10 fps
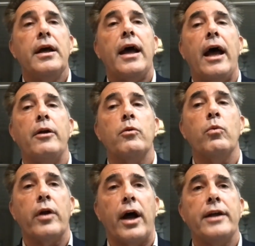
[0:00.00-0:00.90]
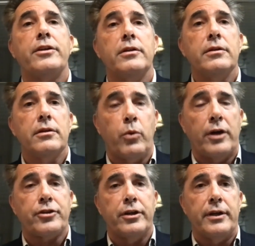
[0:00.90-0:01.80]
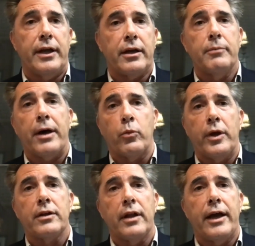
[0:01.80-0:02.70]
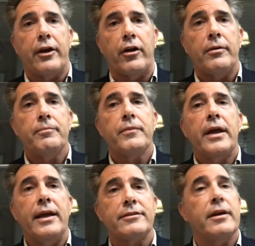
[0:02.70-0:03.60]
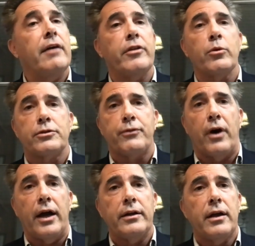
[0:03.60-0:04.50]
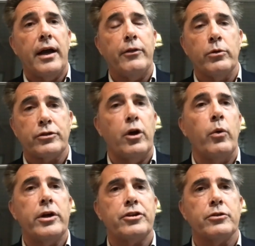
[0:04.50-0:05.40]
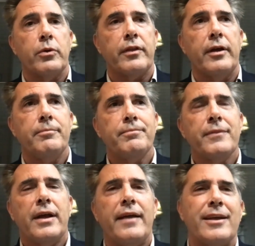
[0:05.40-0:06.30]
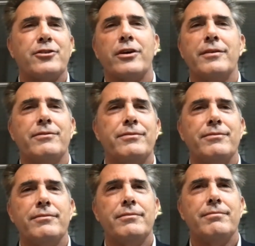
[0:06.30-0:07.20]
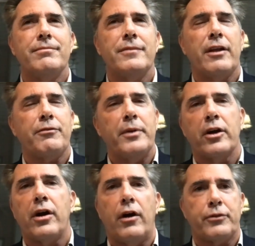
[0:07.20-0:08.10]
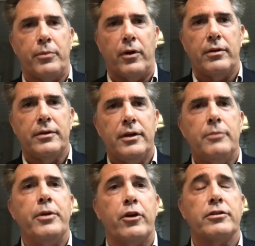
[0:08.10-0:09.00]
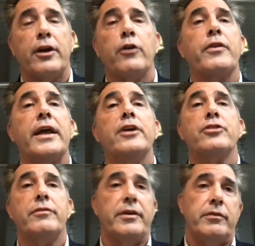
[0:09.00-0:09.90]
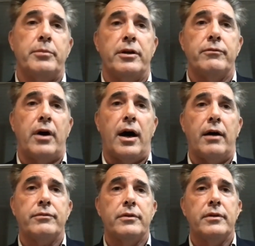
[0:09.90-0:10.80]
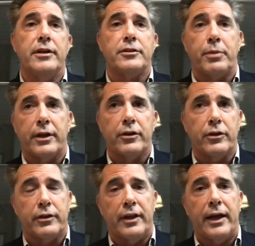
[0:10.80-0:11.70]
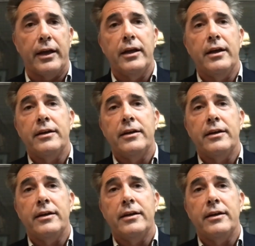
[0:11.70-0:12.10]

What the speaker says: And when I questioned Nick a week later, he said everything was fine and there was no issues with it. And that sort of left me uncomfortable, because he should have even been involved. It's a political thing.